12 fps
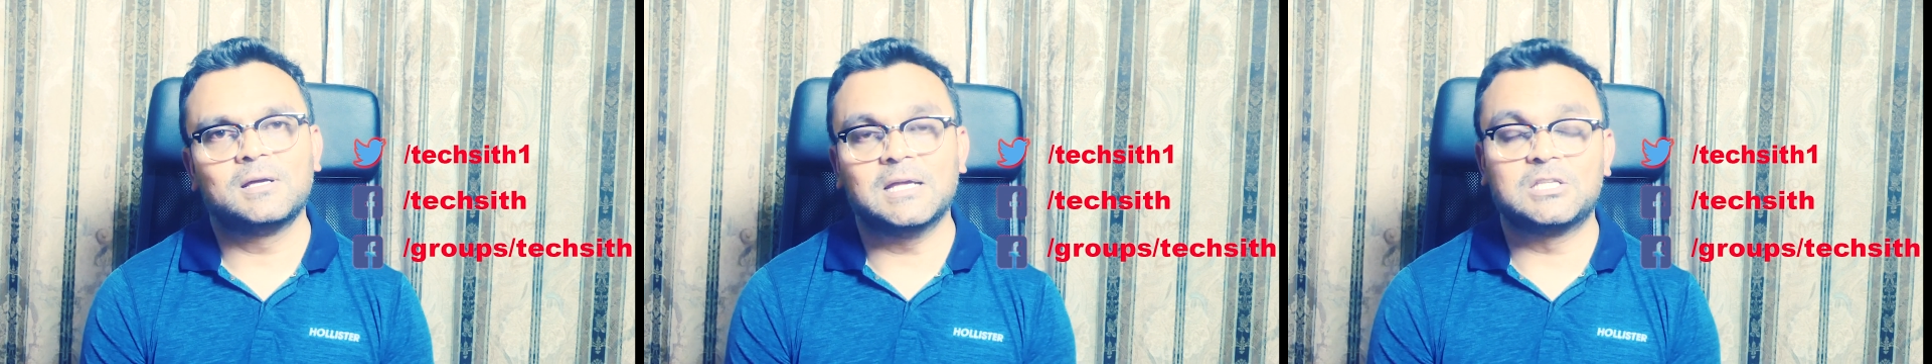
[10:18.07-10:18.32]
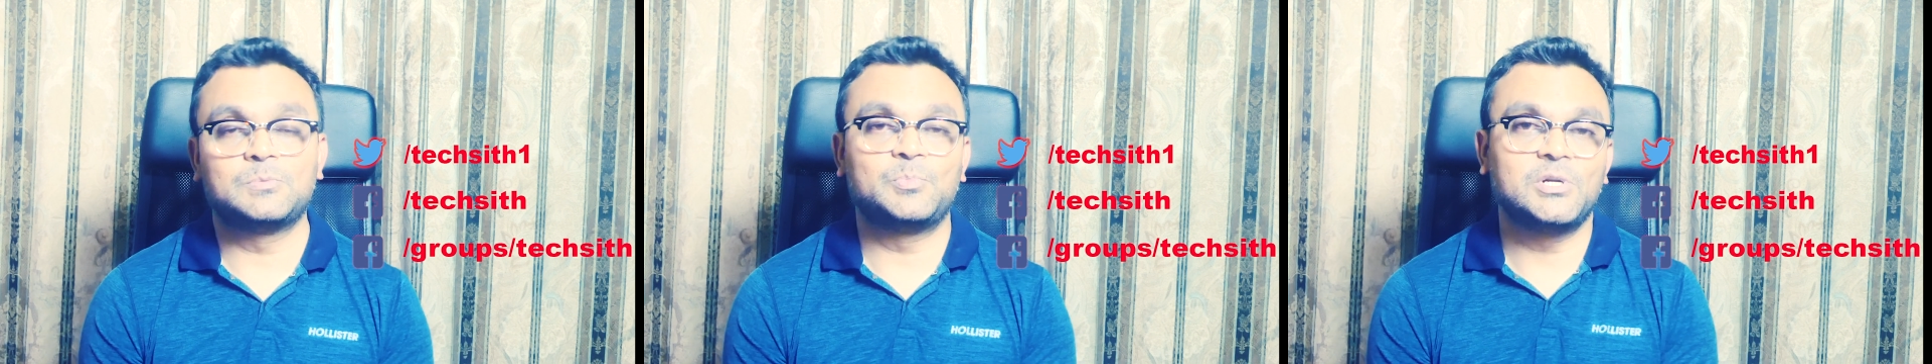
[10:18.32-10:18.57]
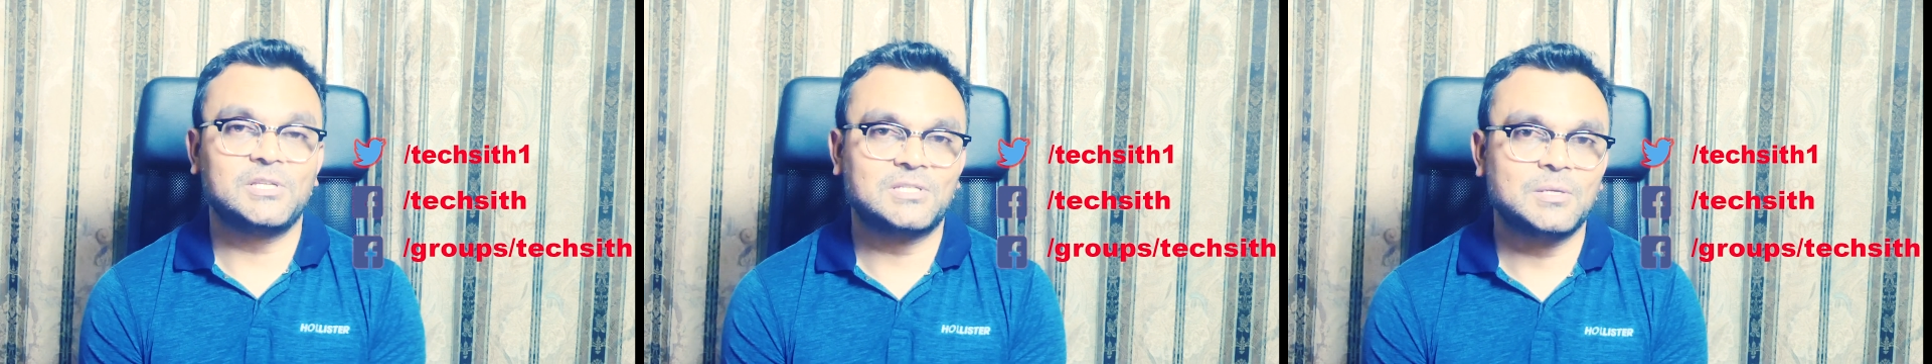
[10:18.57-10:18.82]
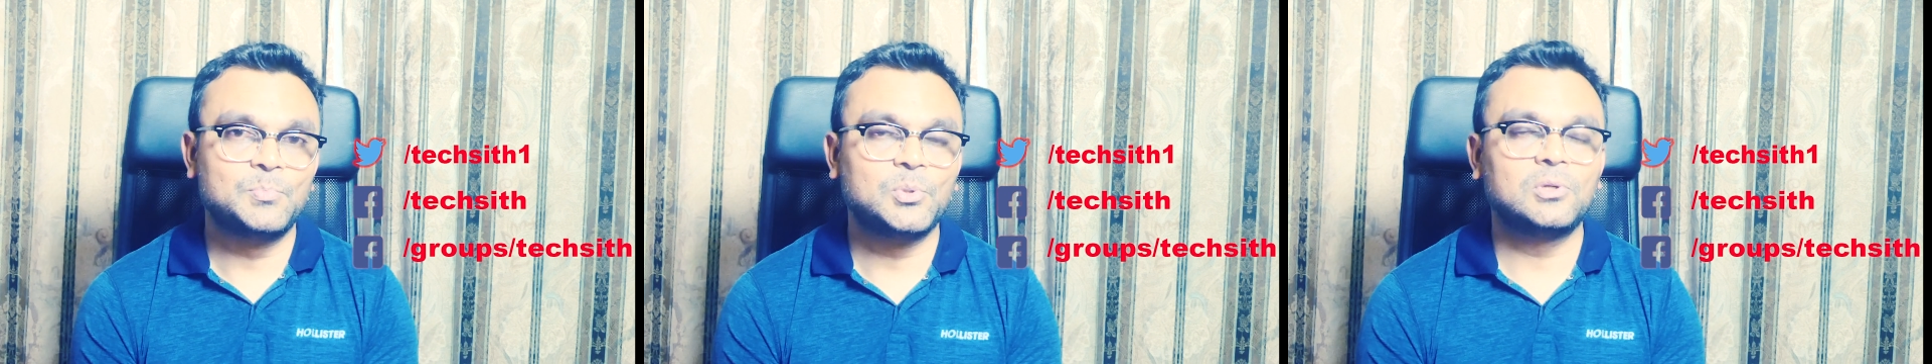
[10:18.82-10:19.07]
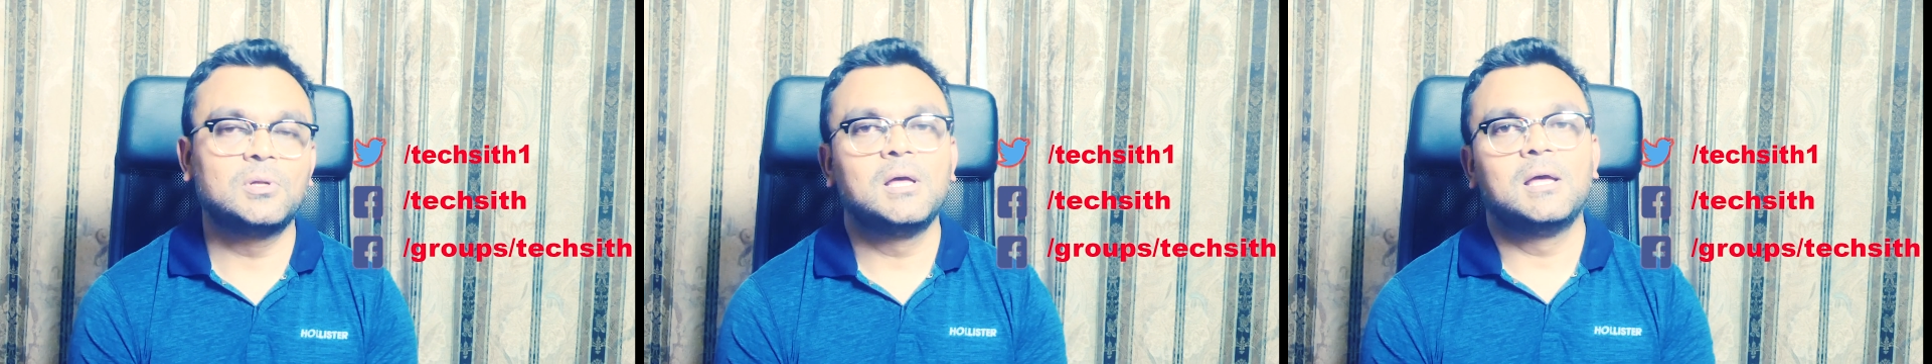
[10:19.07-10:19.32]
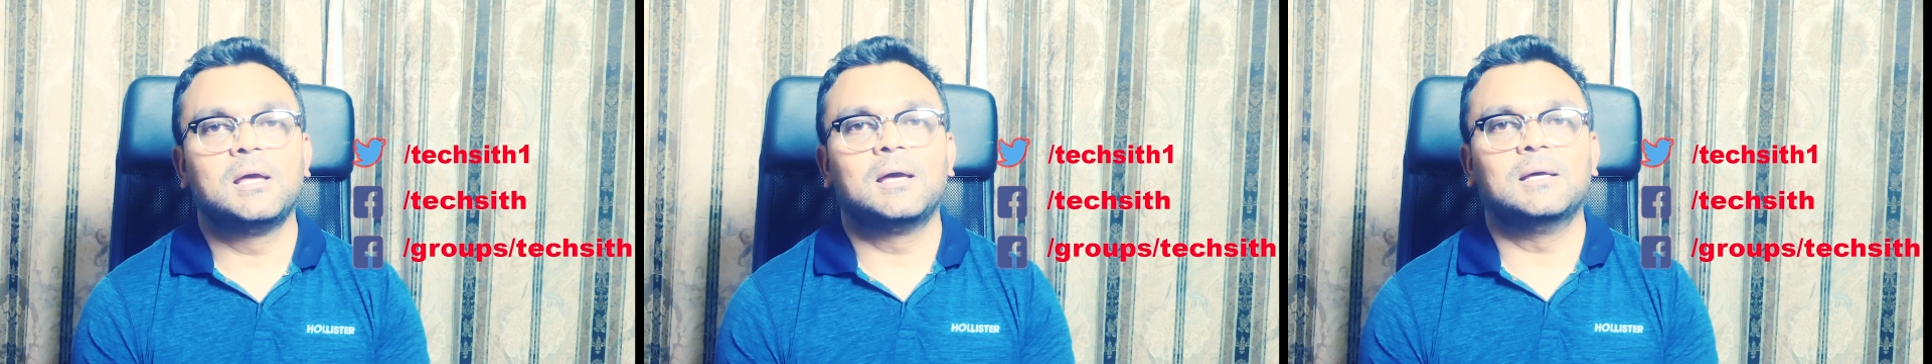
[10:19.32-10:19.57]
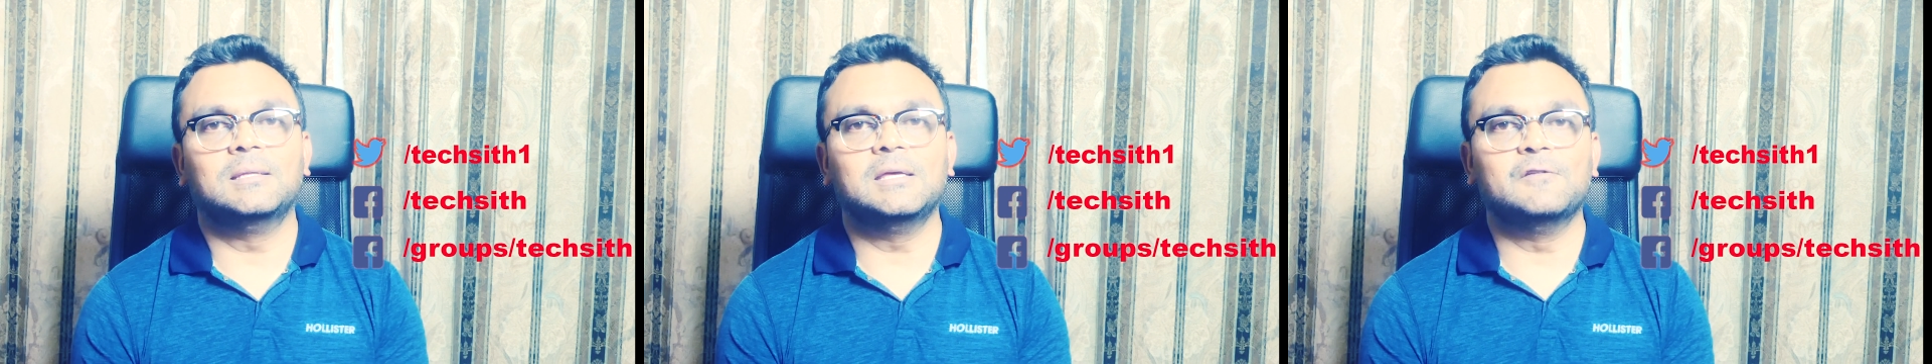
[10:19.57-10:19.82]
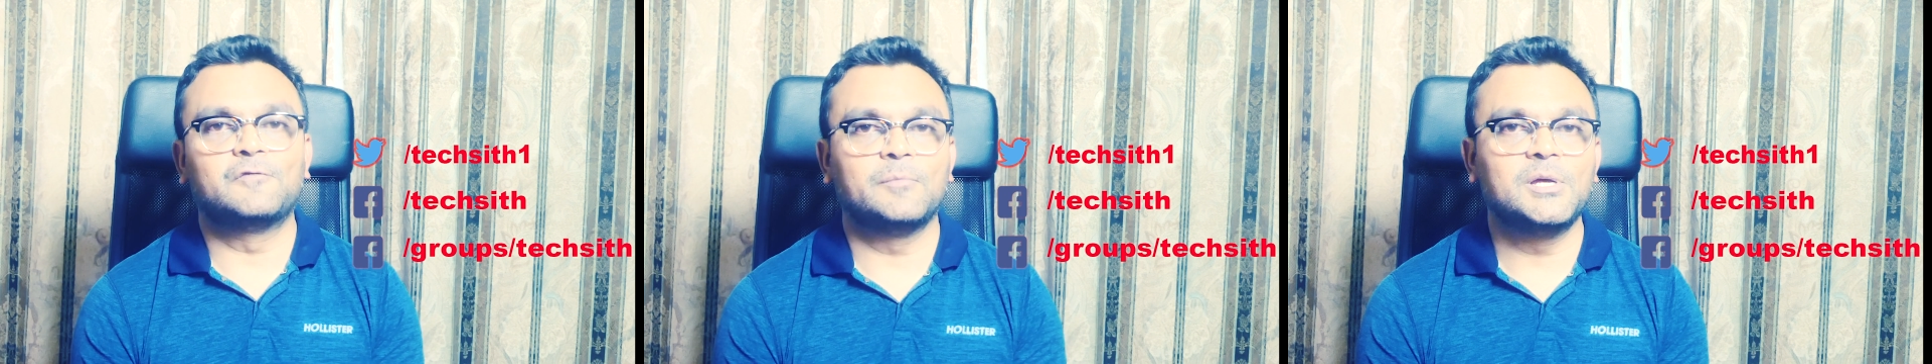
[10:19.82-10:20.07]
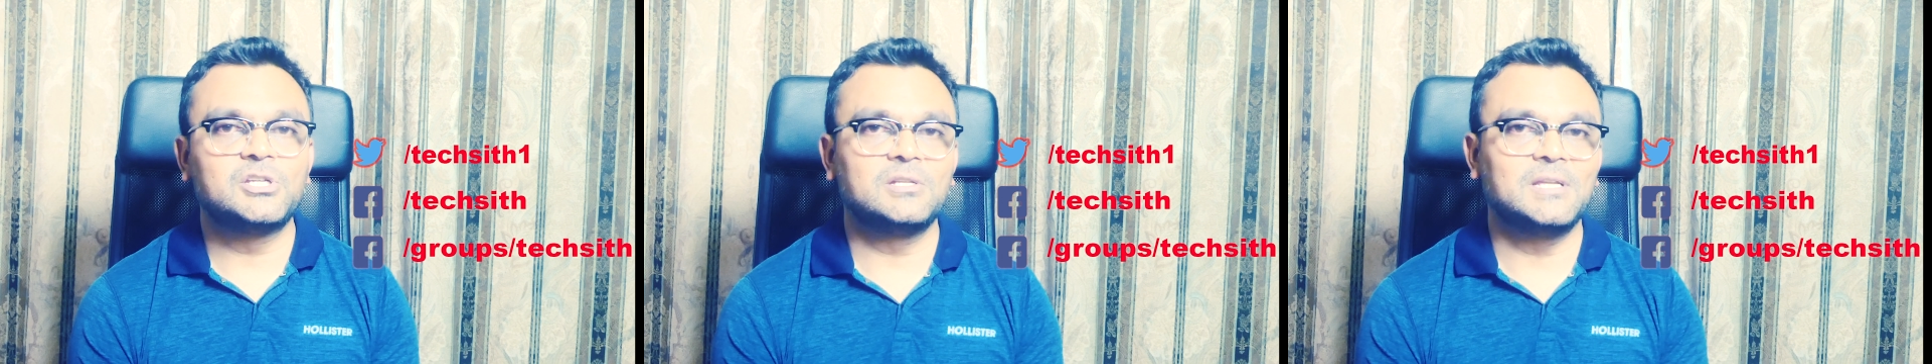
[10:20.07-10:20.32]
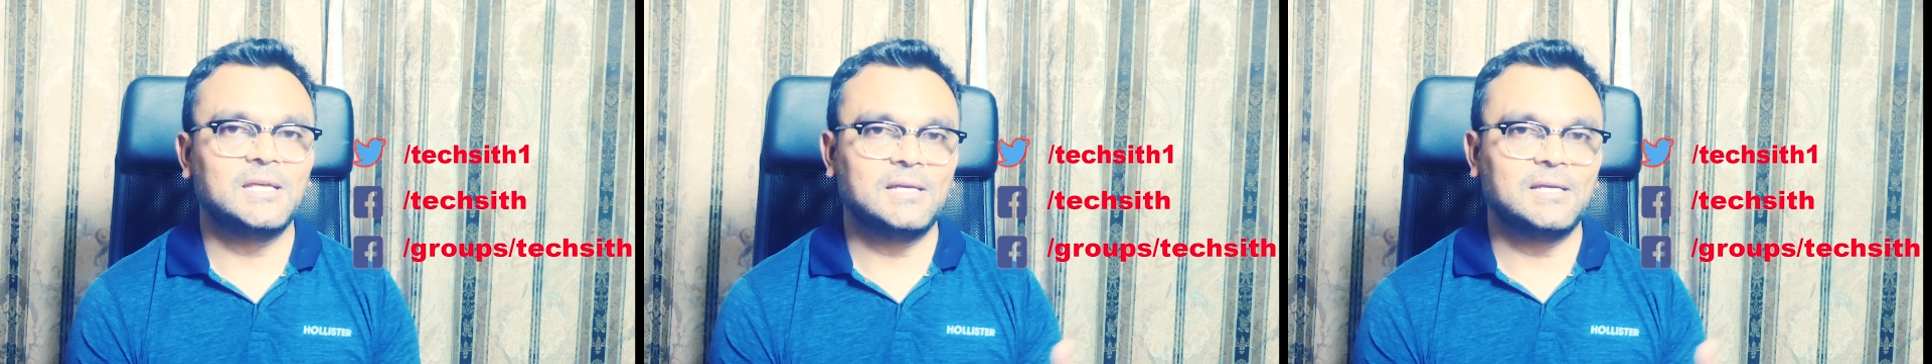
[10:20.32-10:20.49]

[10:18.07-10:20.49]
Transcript: It's pretty simple. The information